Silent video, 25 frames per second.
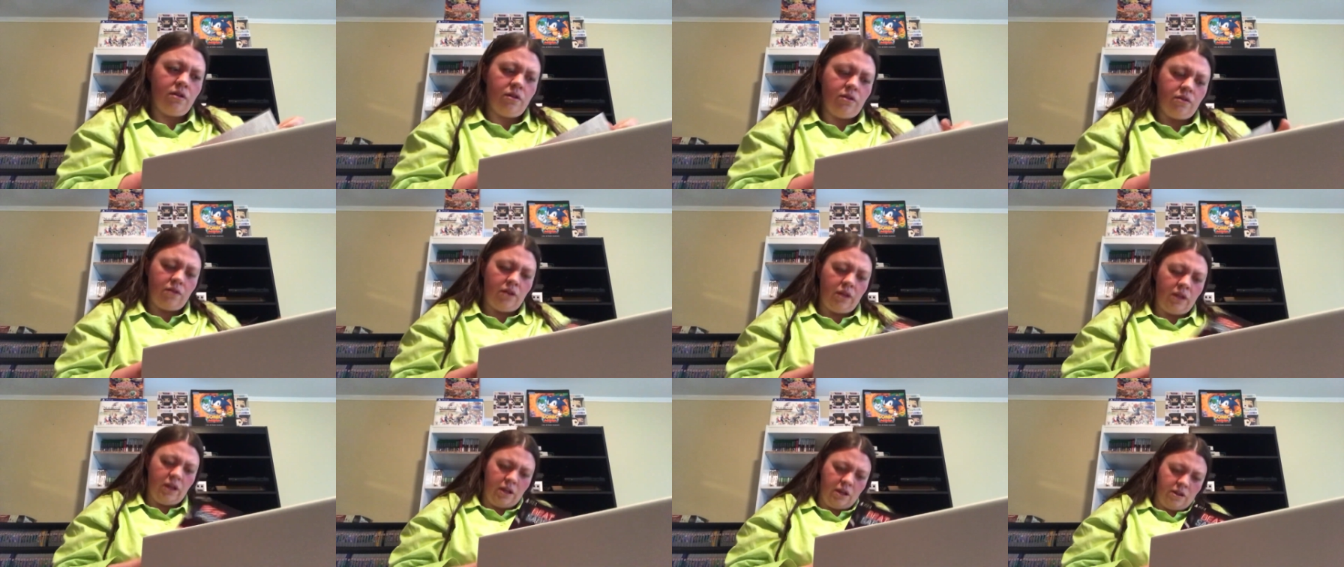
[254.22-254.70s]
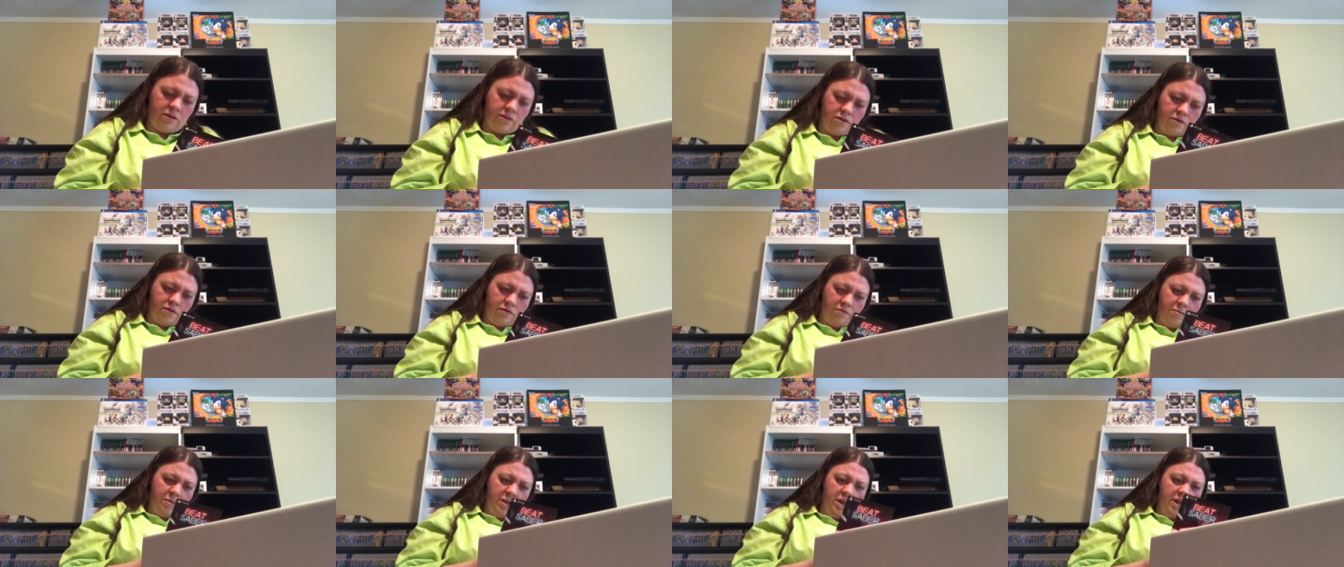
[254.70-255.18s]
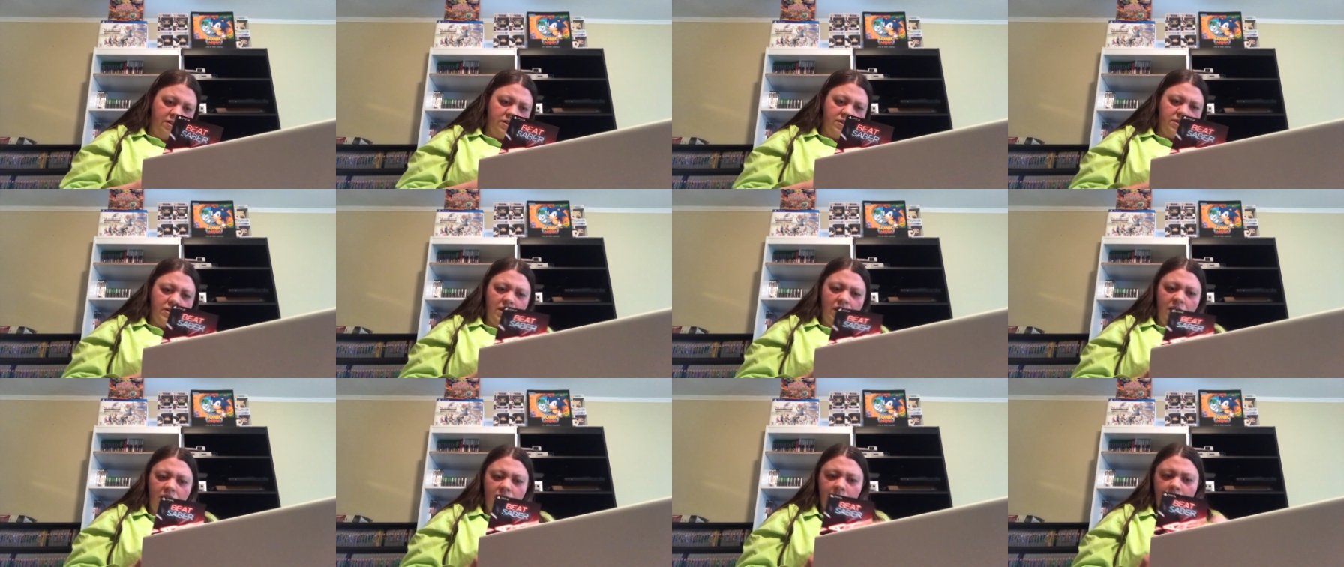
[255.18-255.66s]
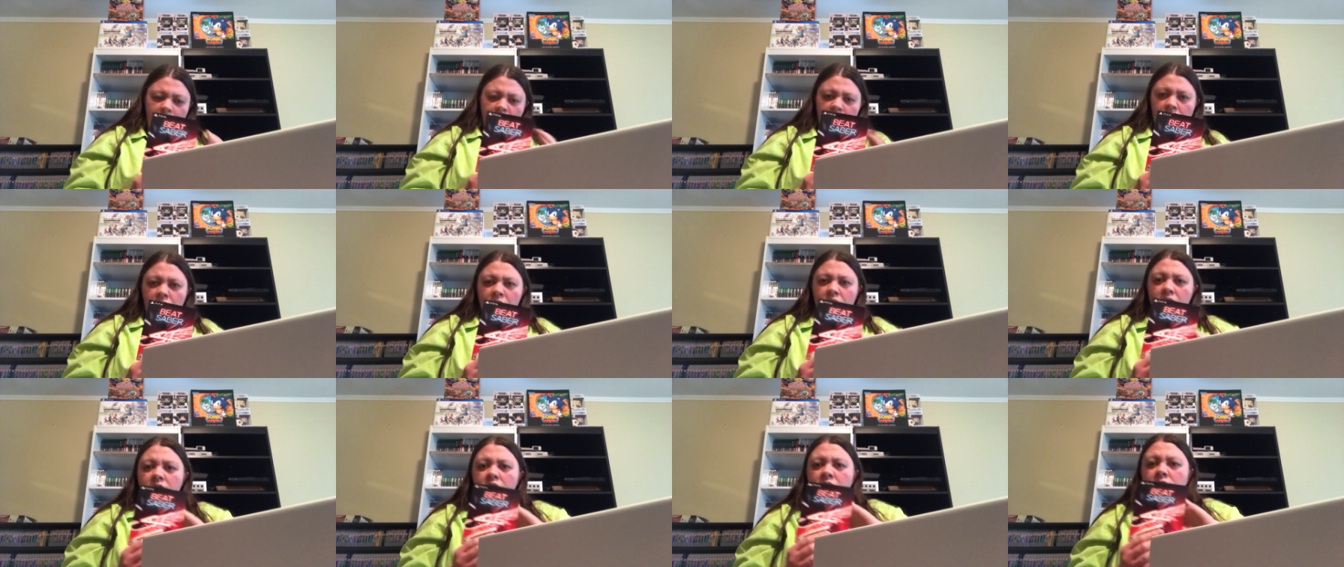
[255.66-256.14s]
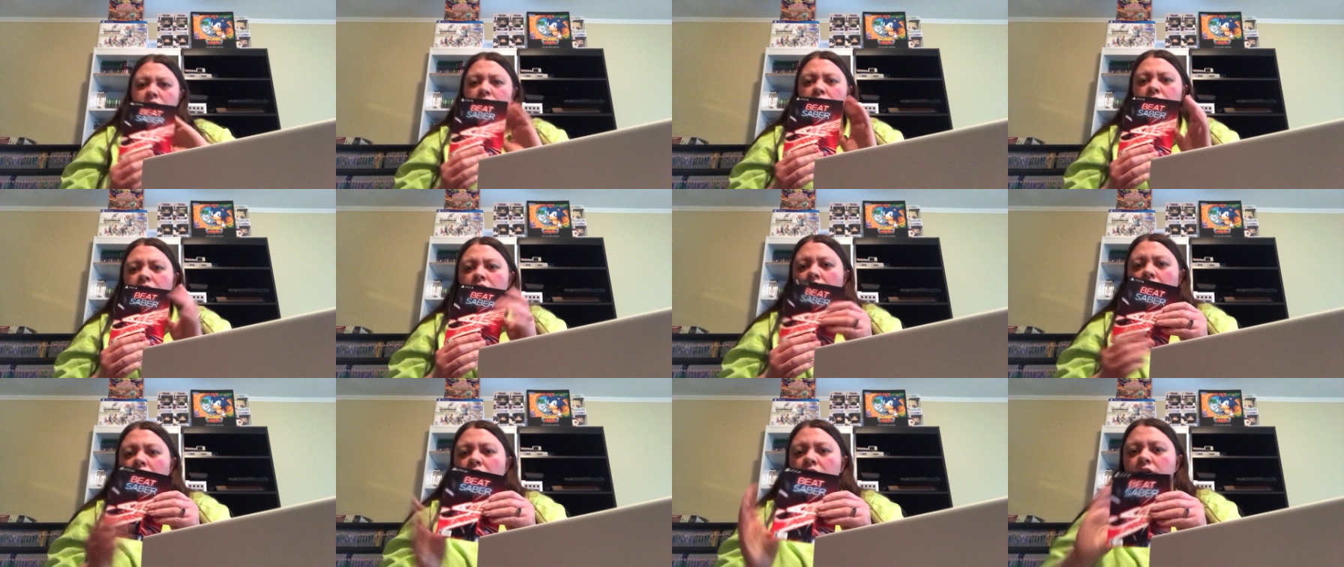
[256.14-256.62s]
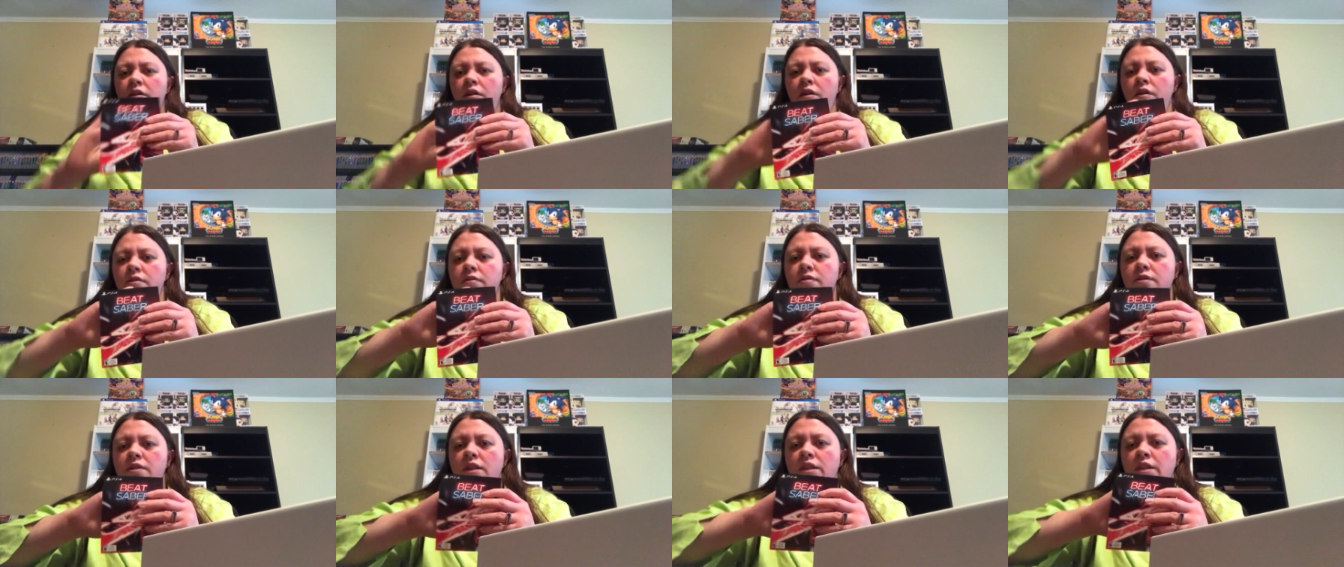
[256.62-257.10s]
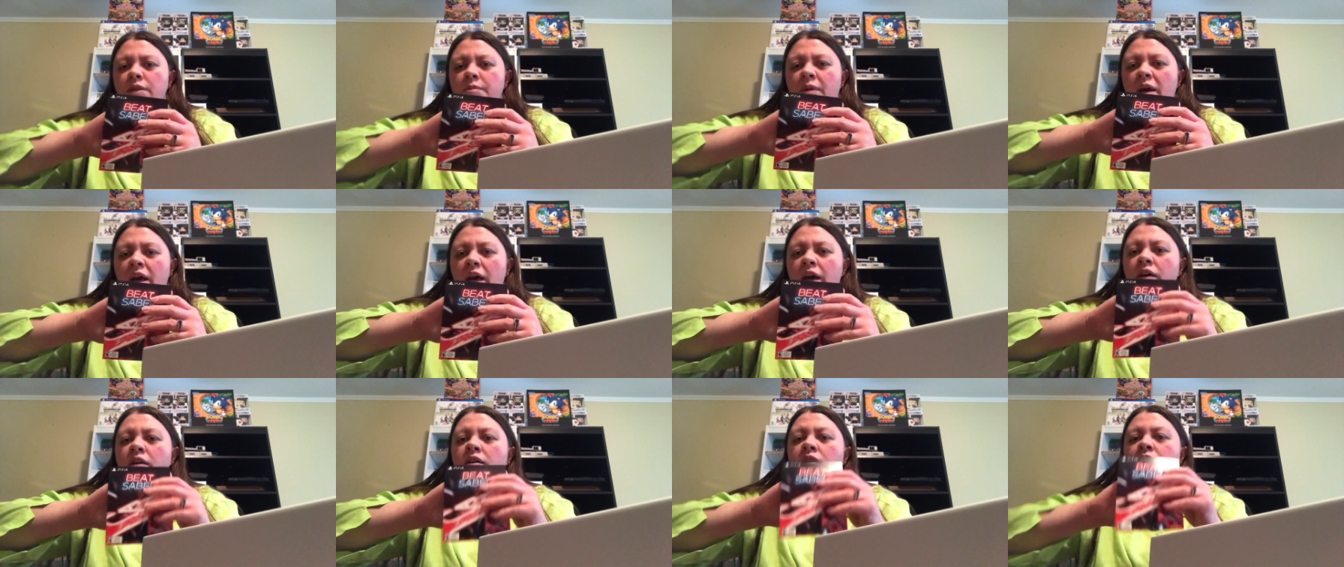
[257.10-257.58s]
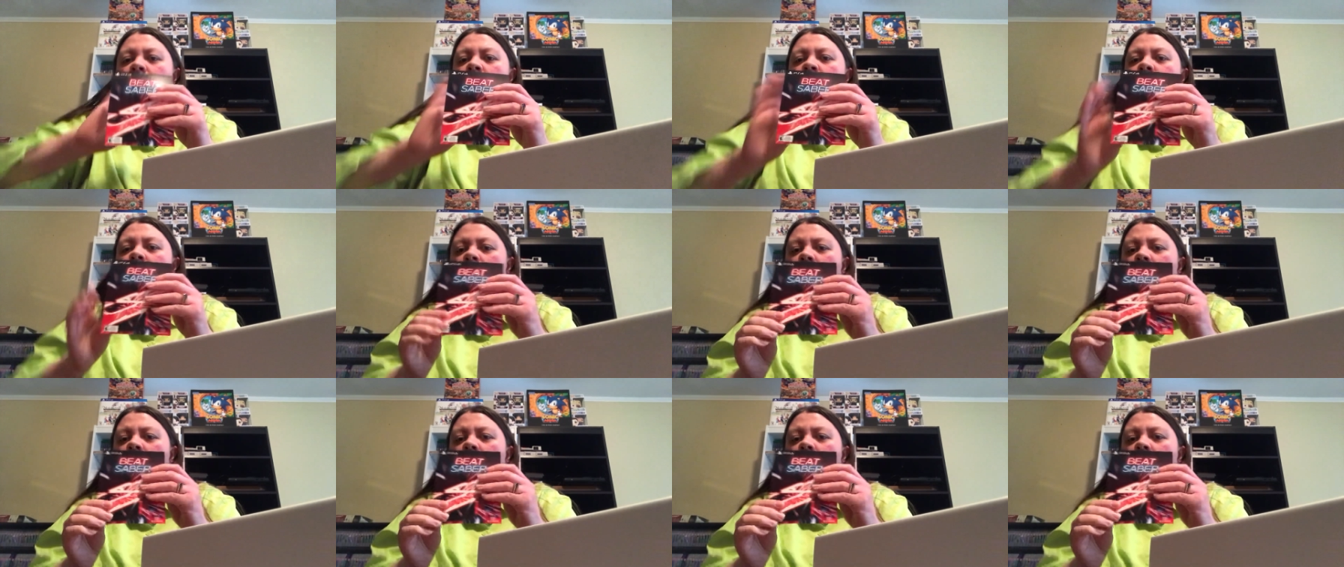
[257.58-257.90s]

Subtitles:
guys, so Beat Saber code's on the back.